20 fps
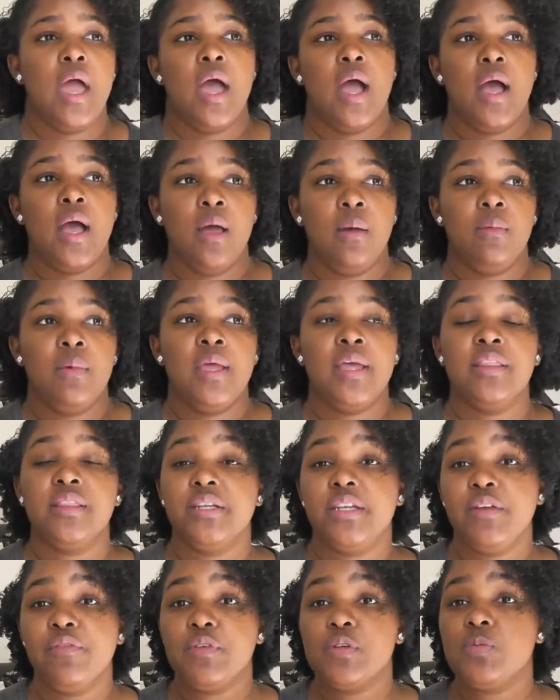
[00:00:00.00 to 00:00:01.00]
Um, the
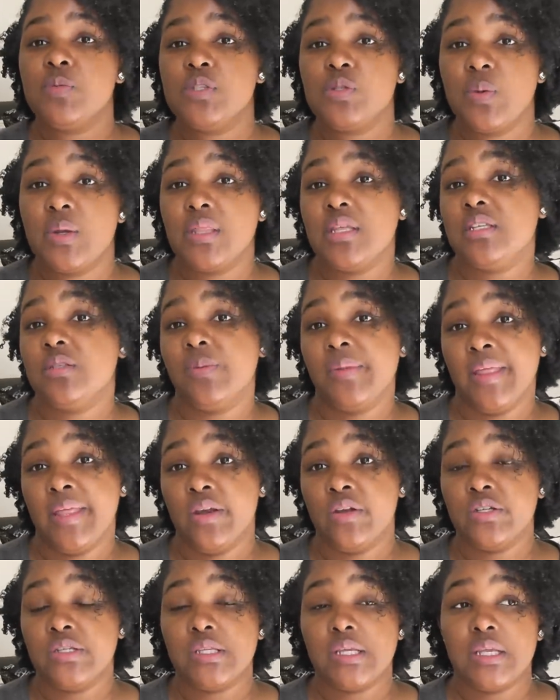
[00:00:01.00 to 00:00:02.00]
difference between these
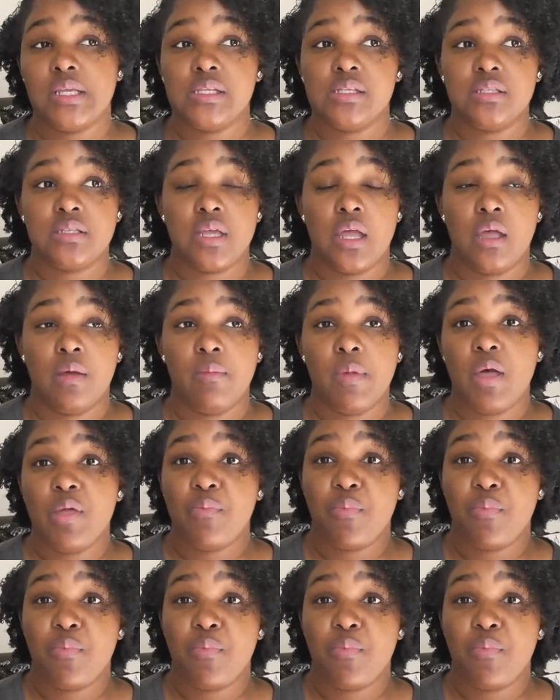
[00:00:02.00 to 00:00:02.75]
planners is um,